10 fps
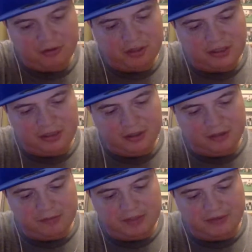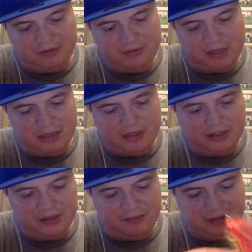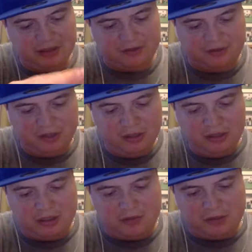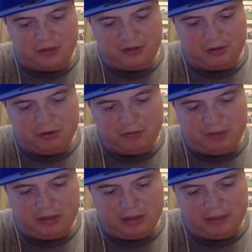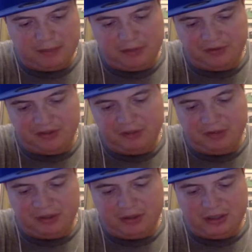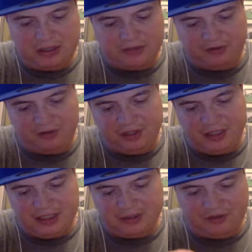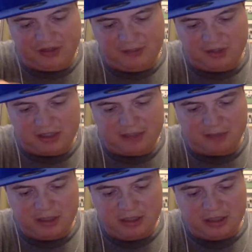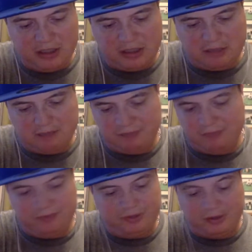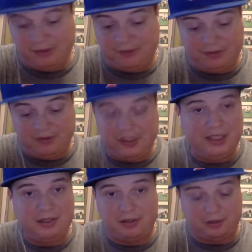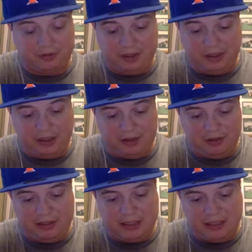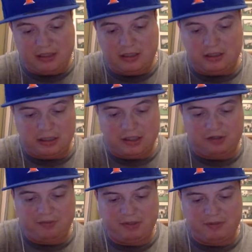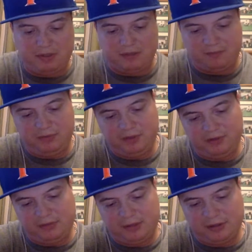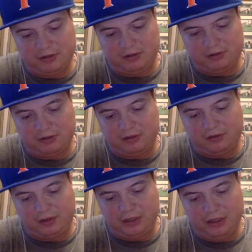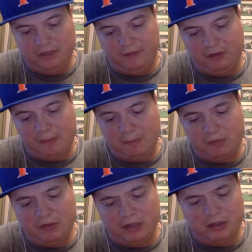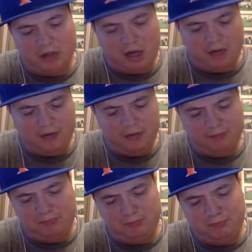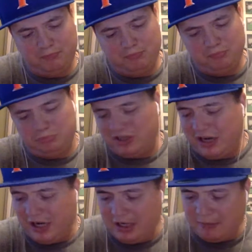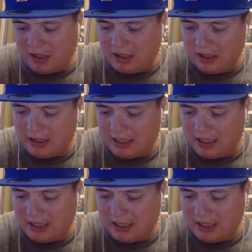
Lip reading: kind of, basically why I did this, because I wanted to open it up, see what you guys see at the same time. So if there's any cards in here that I should be aware of, please let me know. Because honestly, a lot of the time, I